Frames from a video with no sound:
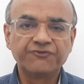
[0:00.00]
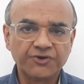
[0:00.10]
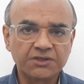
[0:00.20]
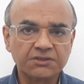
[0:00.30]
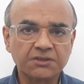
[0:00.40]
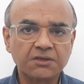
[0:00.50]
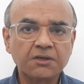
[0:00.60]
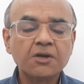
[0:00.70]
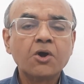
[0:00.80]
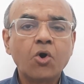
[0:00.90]
Further,
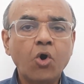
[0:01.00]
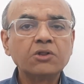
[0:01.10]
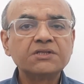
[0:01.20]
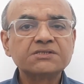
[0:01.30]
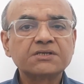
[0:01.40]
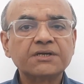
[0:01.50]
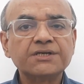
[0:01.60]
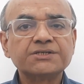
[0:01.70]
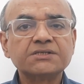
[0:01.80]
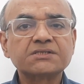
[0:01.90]
all these
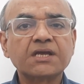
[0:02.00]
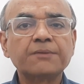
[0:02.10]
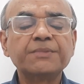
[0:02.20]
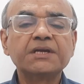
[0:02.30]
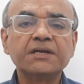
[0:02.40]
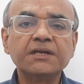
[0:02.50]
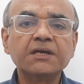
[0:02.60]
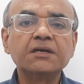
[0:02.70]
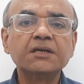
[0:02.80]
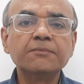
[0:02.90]
conditions can be
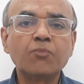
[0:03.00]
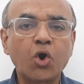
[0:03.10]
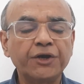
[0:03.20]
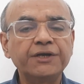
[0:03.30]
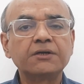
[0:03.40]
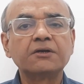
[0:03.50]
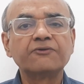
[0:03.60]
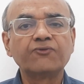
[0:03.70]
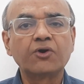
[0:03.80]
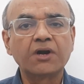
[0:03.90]
clinically
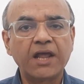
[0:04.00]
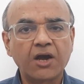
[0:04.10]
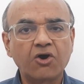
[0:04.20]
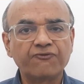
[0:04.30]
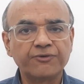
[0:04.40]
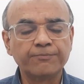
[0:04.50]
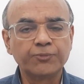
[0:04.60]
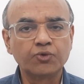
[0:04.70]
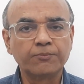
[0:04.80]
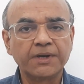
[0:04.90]
monitored for lack of
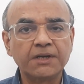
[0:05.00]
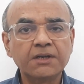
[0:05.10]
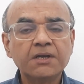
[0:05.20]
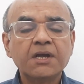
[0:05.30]
improvement